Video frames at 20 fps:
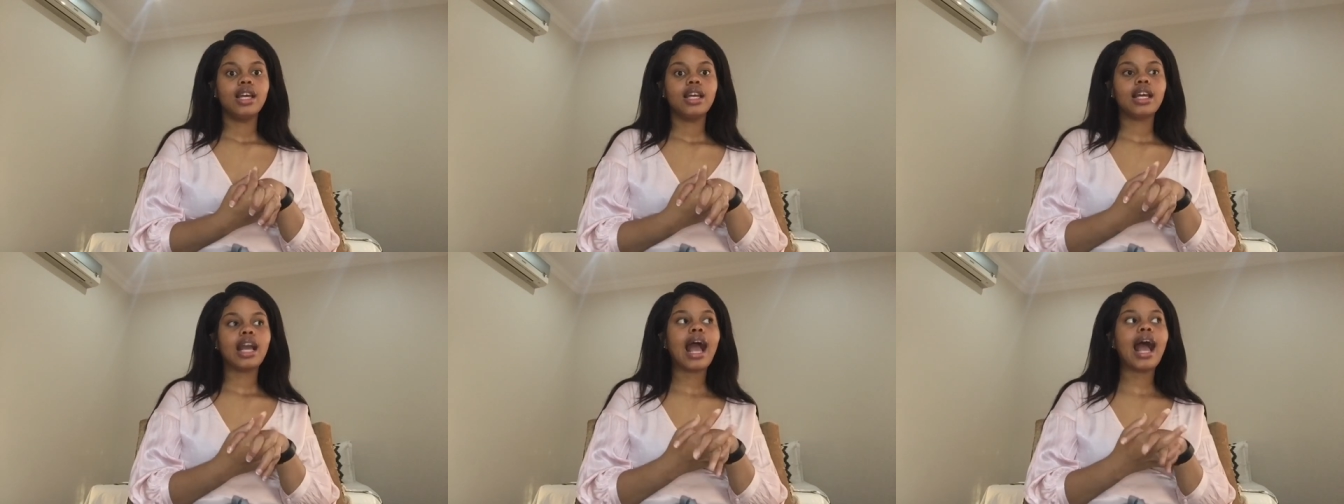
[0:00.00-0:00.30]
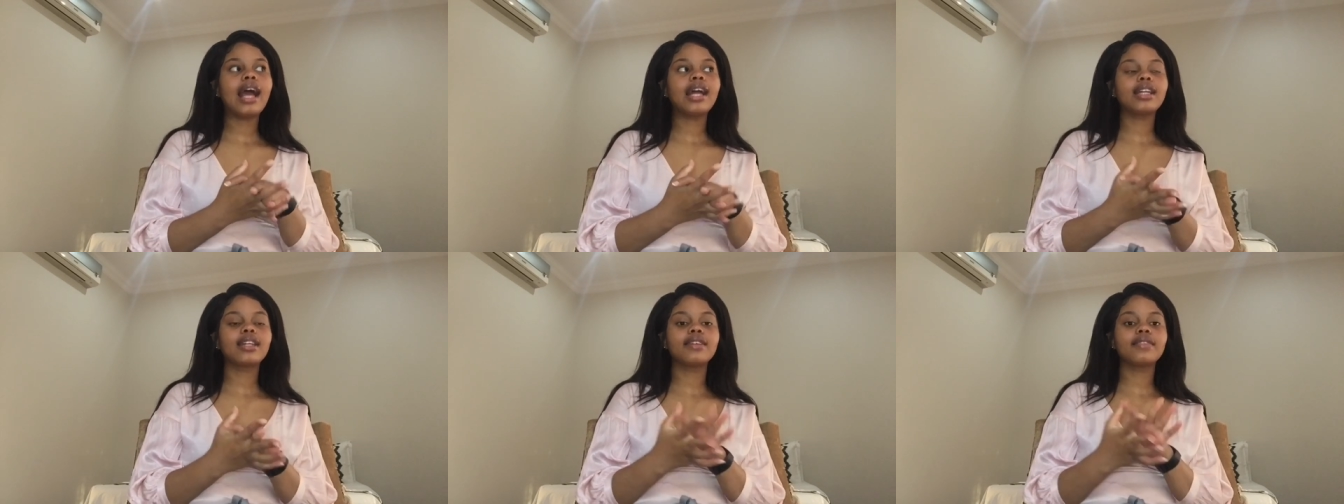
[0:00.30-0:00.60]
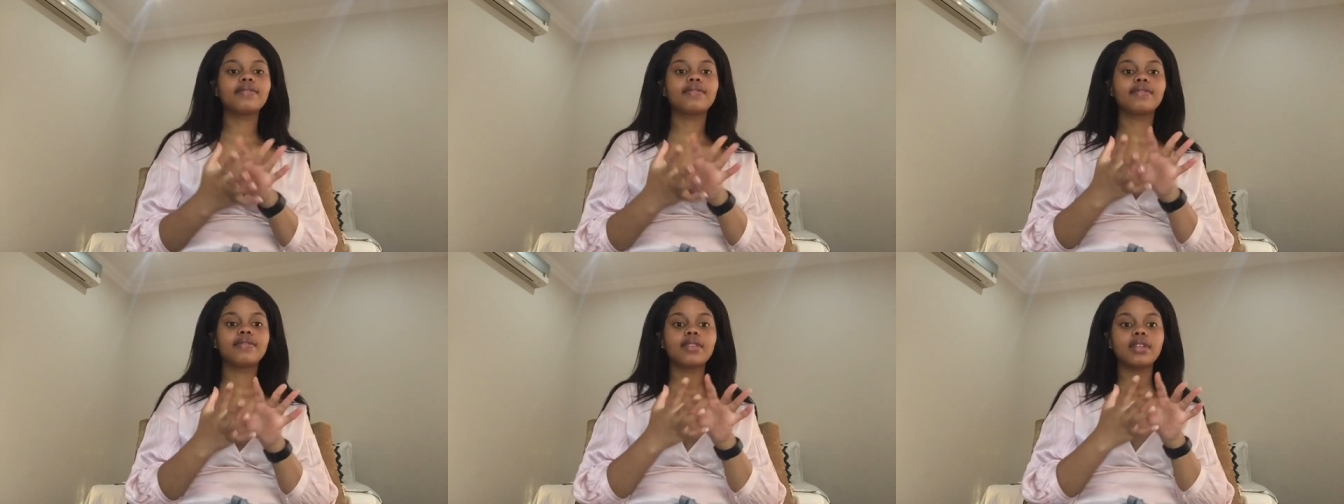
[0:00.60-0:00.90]
kind
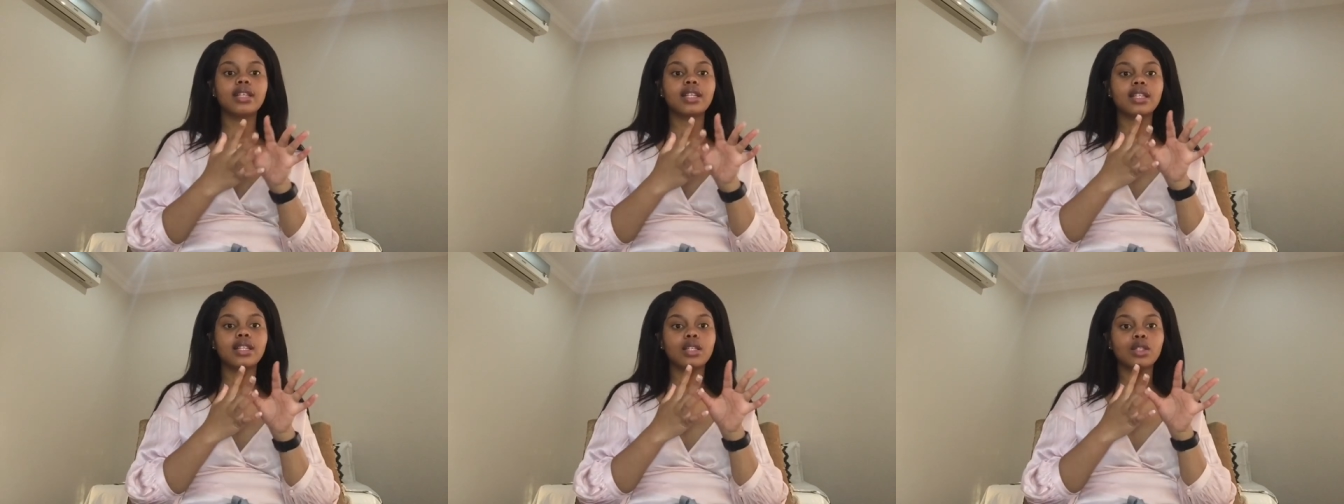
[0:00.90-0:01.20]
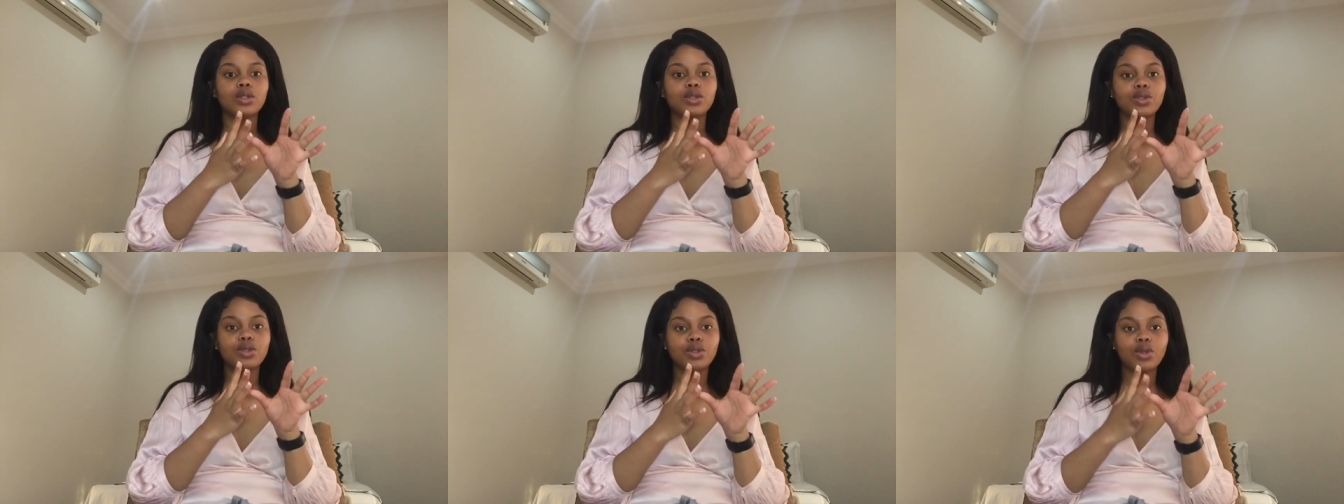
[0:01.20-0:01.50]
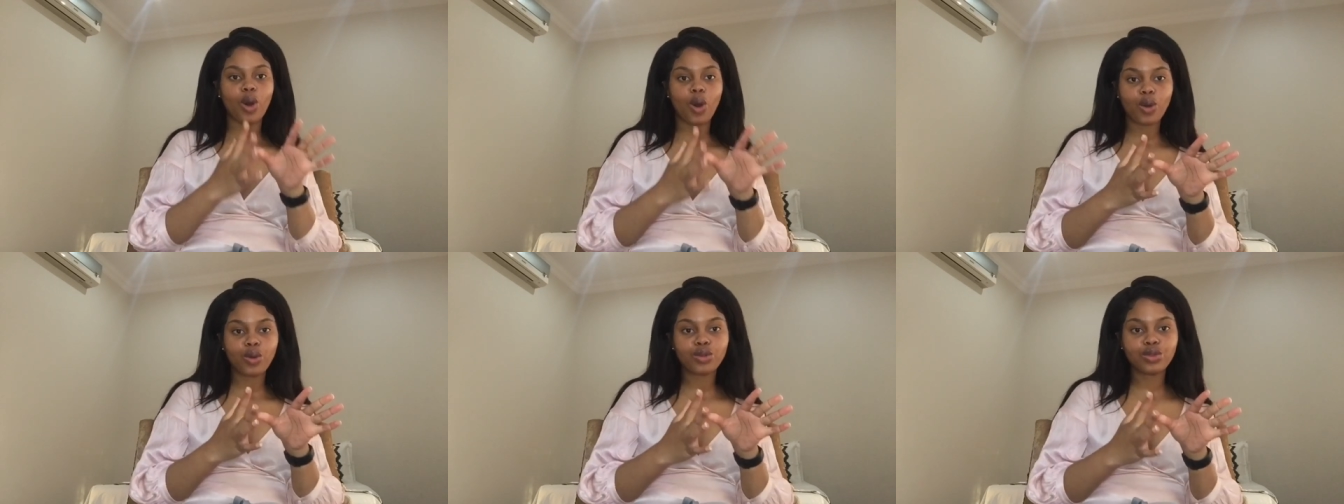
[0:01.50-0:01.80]
of
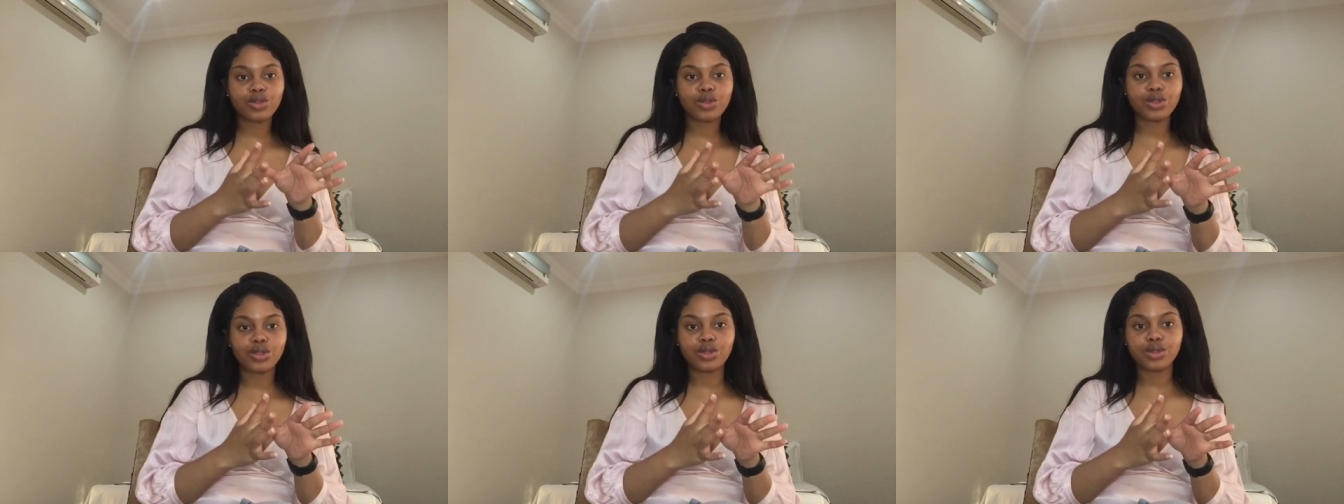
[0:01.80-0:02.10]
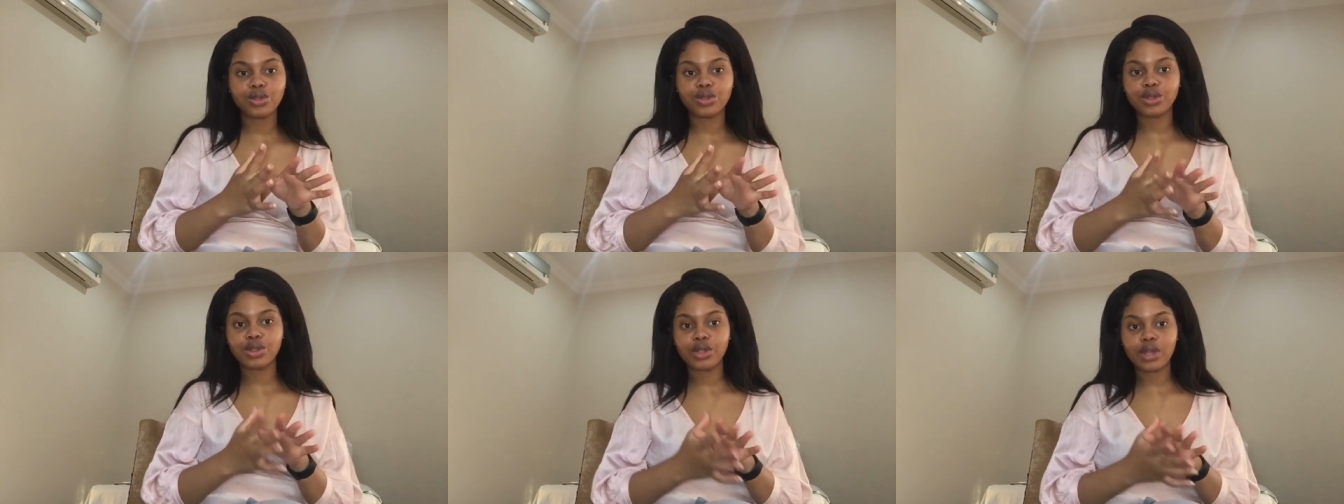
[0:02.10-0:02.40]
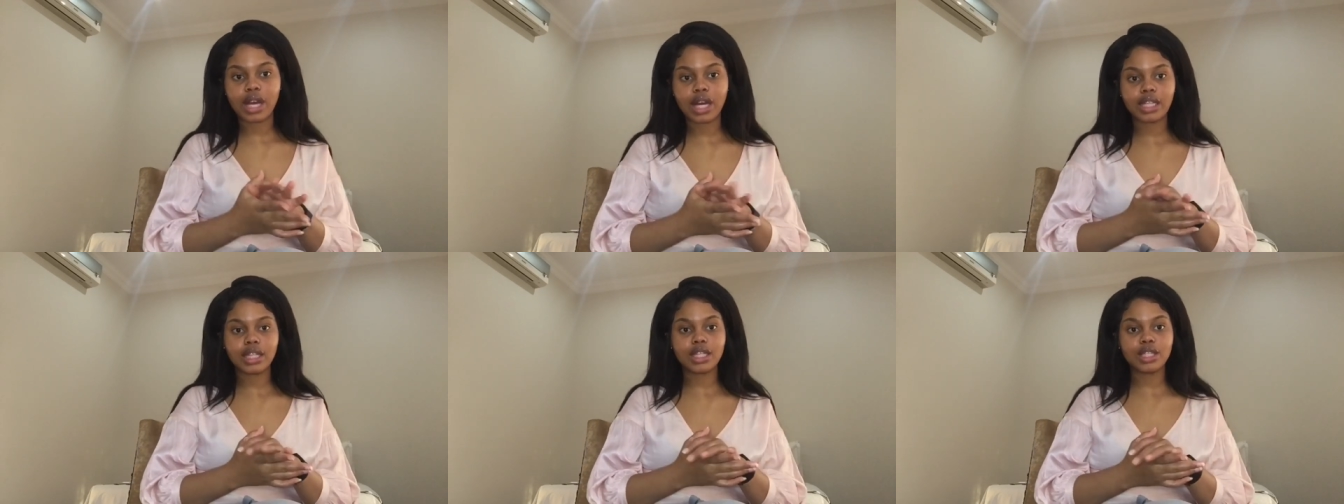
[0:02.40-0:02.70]
told you
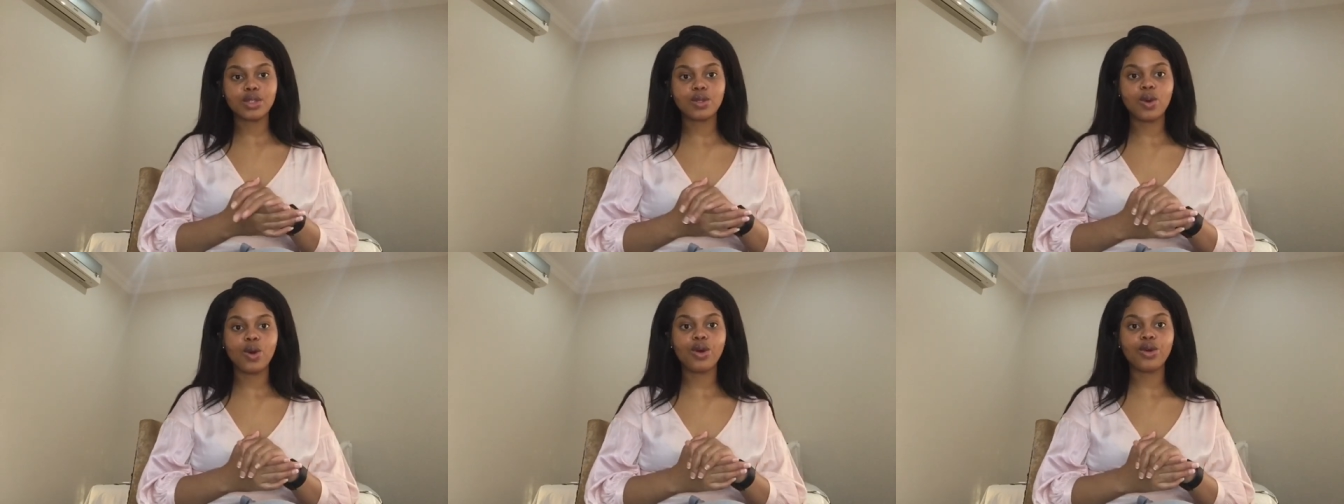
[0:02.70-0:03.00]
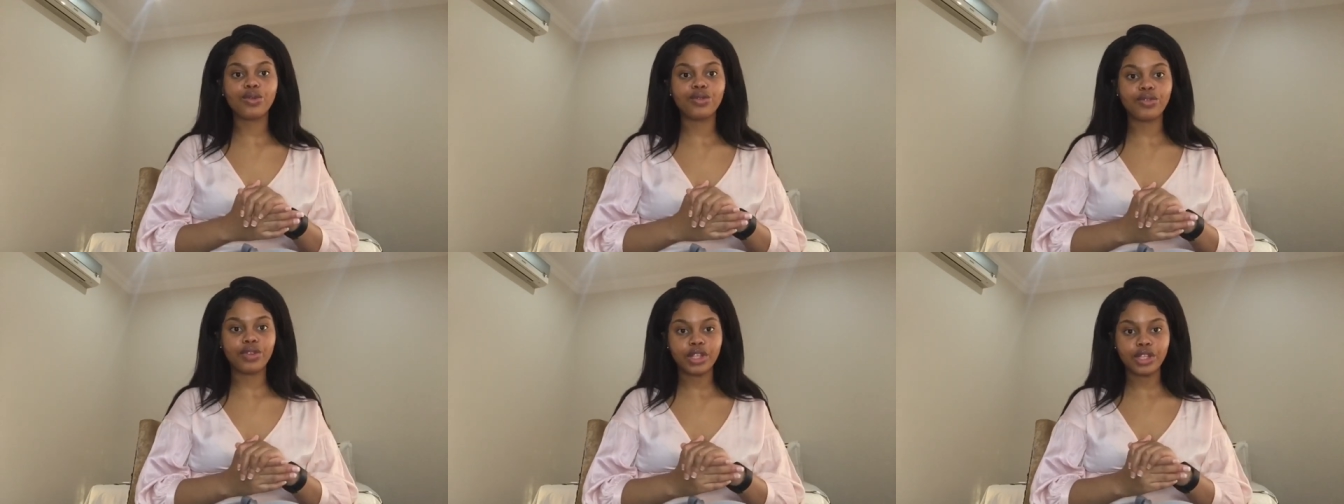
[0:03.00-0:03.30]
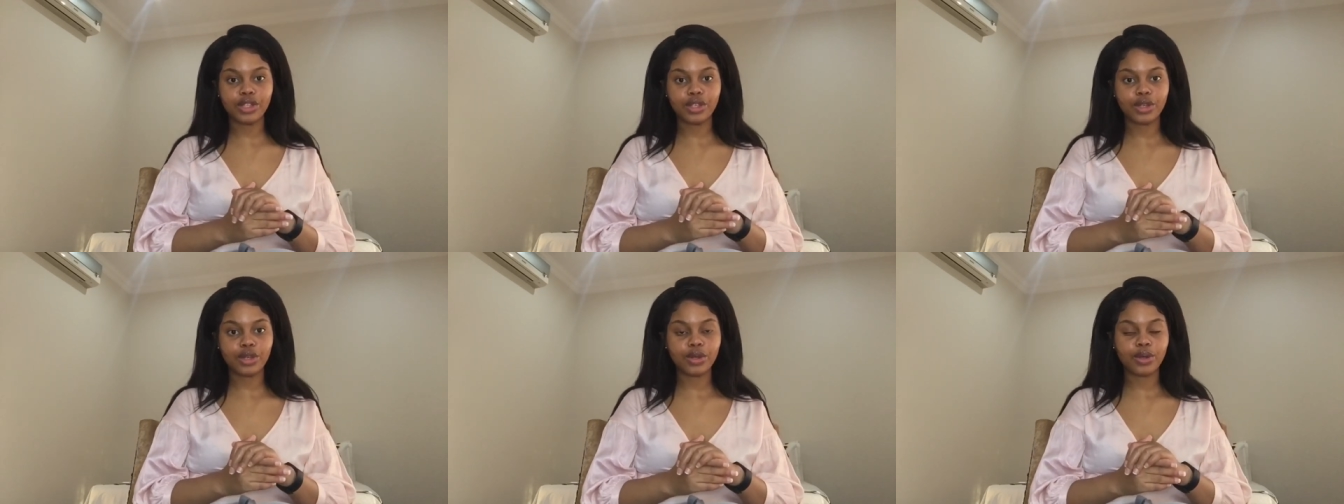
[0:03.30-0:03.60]
throughout this whole
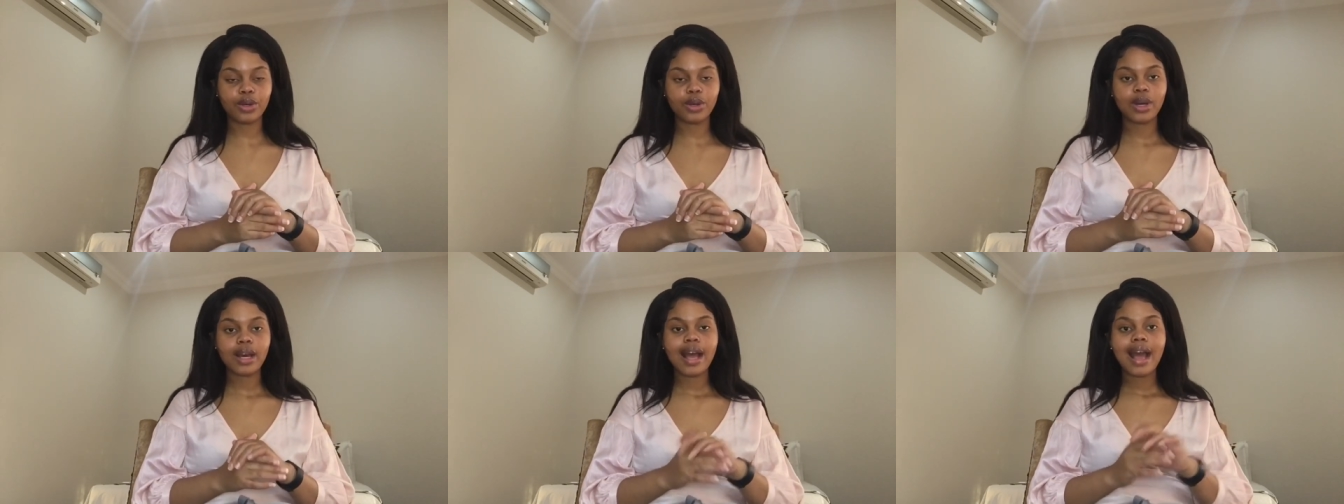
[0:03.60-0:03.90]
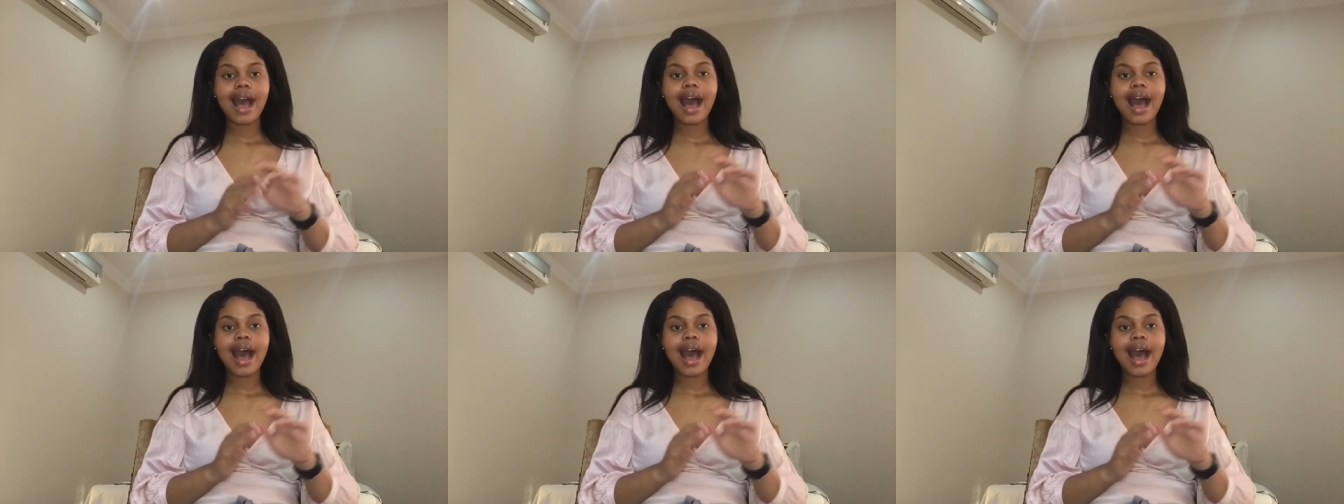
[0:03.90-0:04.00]
video